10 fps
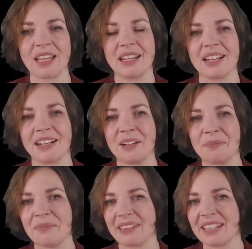
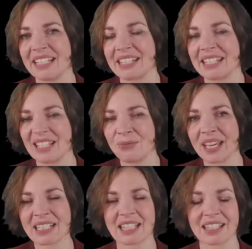These
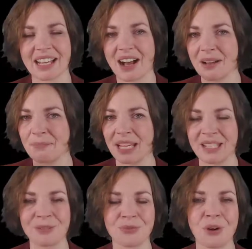defects are
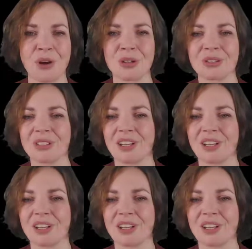manifold.